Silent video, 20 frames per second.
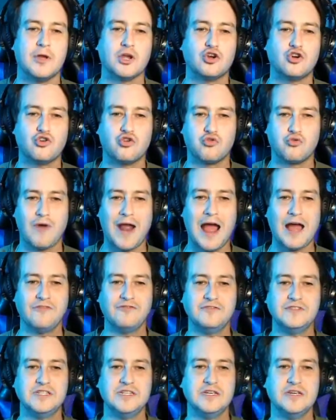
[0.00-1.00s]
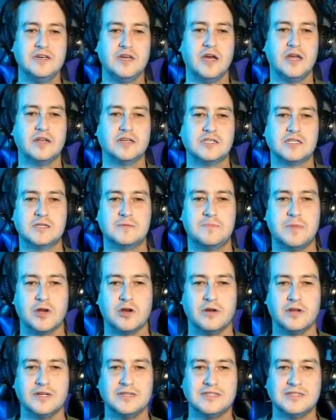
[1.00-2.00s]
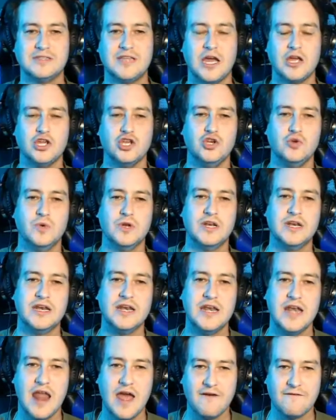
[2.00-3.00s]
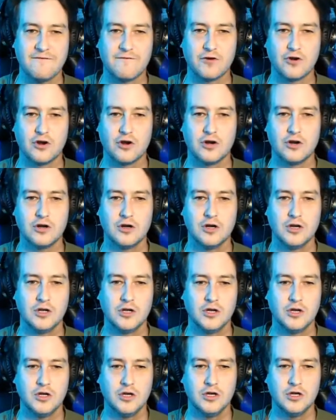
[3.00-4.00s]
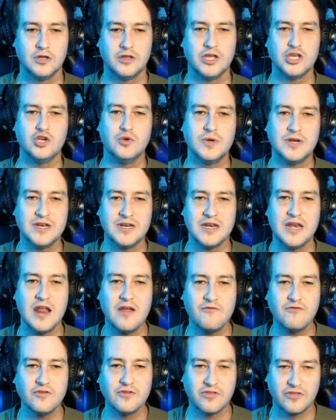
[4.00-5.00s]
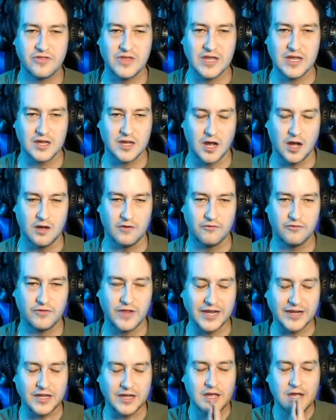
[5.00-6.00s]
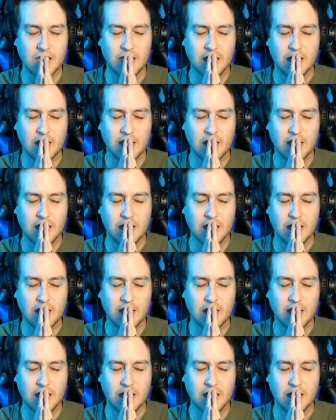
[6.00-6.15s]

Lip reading: crafting an experience that you would never think of. Like,